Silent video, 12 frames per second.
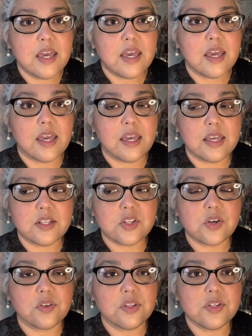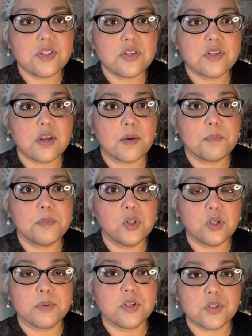And so this is a
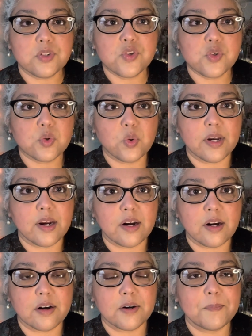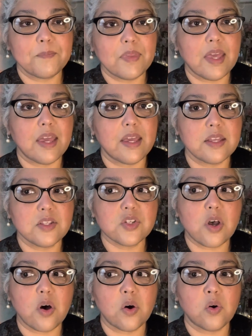mutable square. And
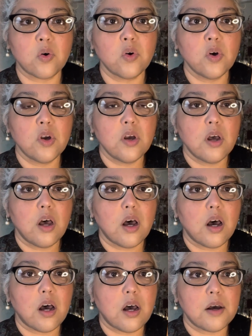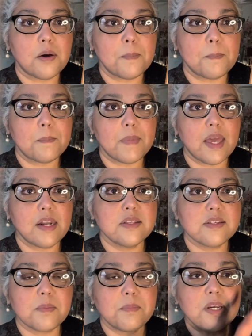so, um, and
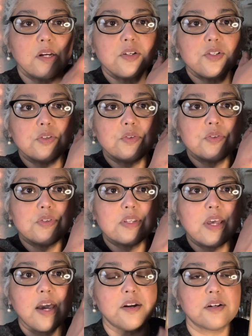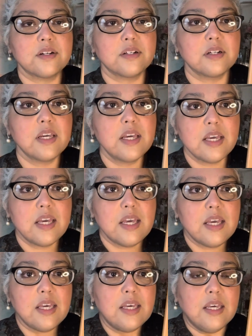it's up here to Saturn.
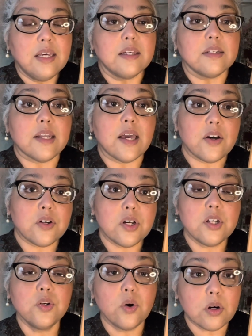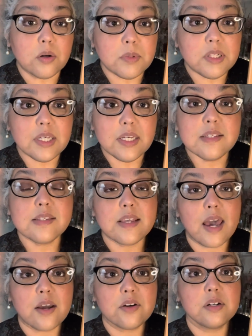Now, normally
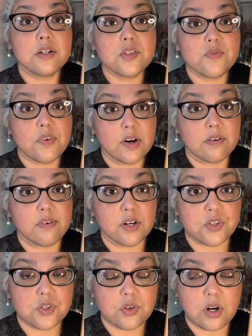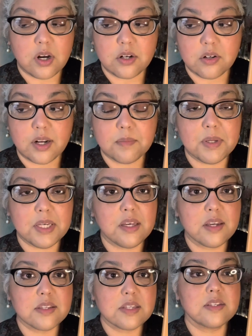Saturn is very, very strong, right?
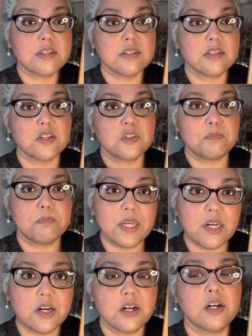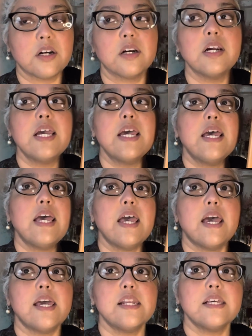Because it's it's bigger
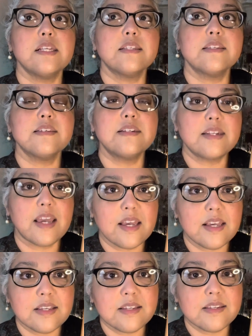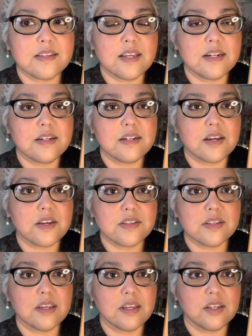and it stays, it does,
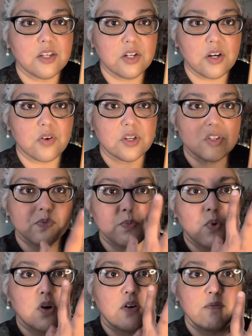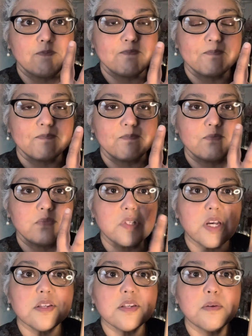you know, it's more,
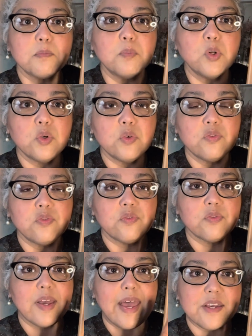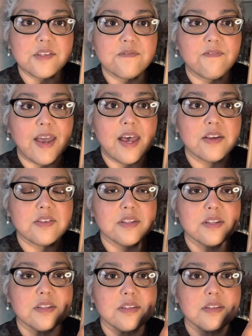doesn't move as fast.
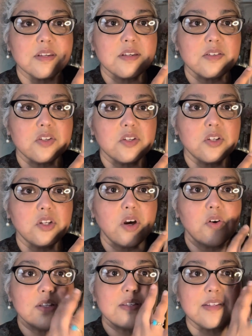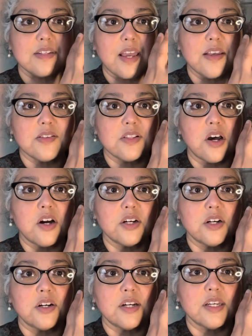It's, it's you know, it stays
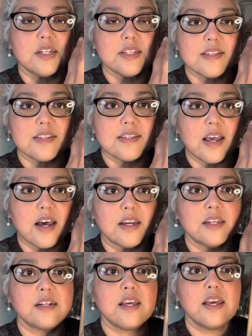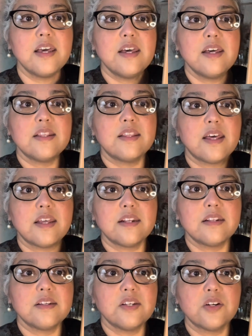longer in sign
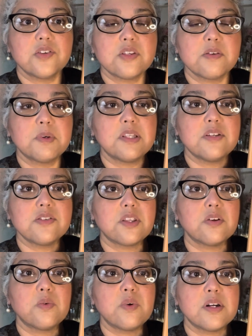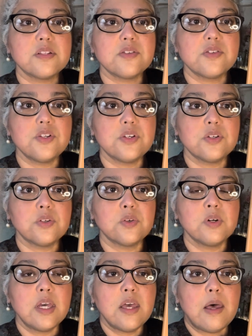than, you know, some of these other ones do.
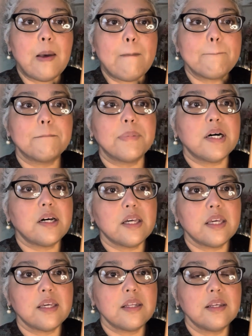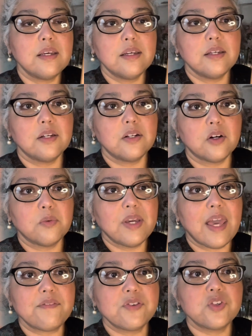But, you know, we
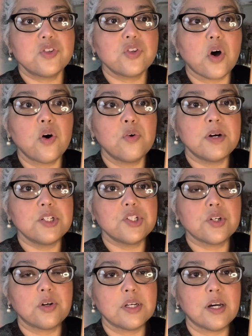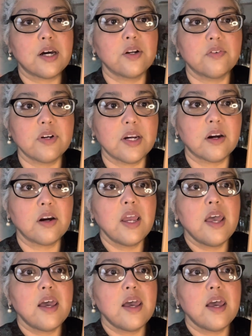have so much going on over here.